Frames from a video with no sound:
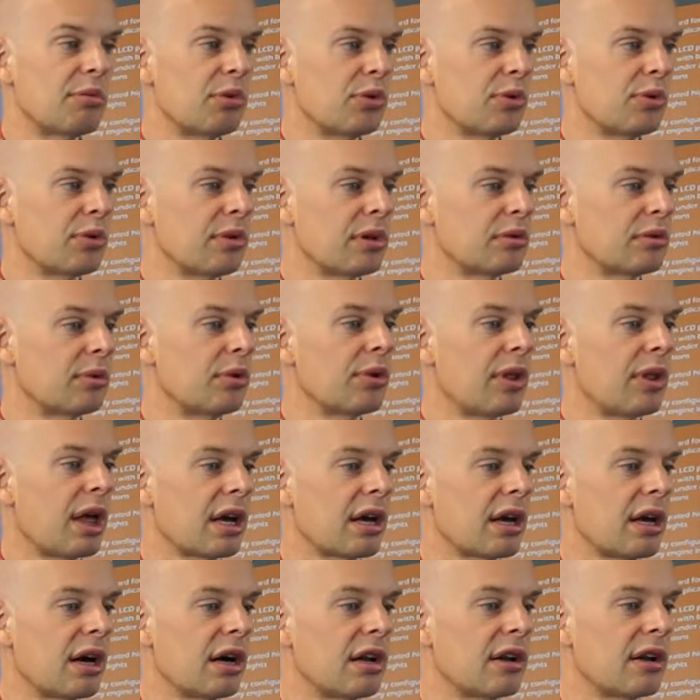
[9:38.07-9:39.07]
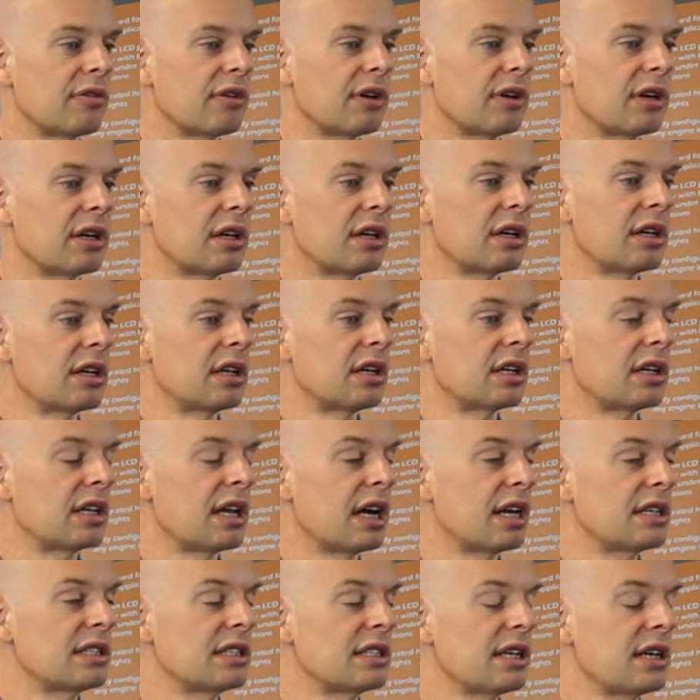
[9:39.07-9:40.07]
all that kind of
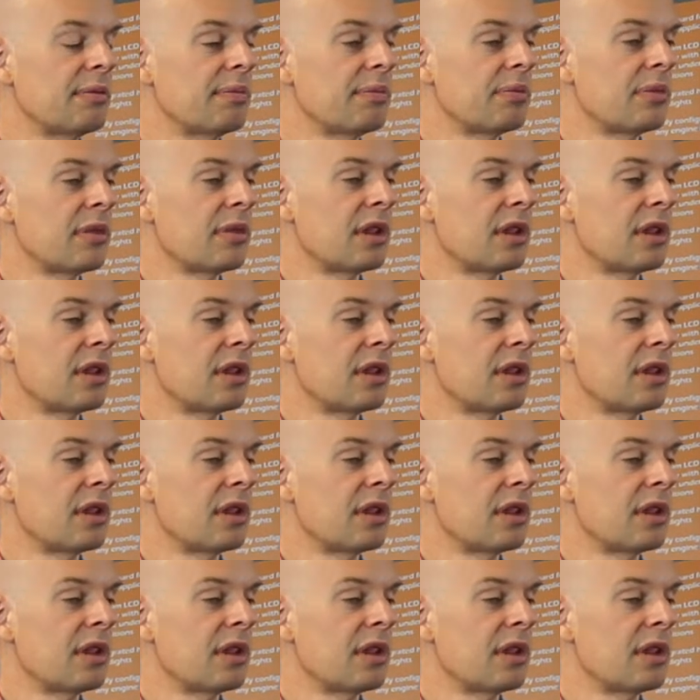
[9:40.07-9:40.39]
data.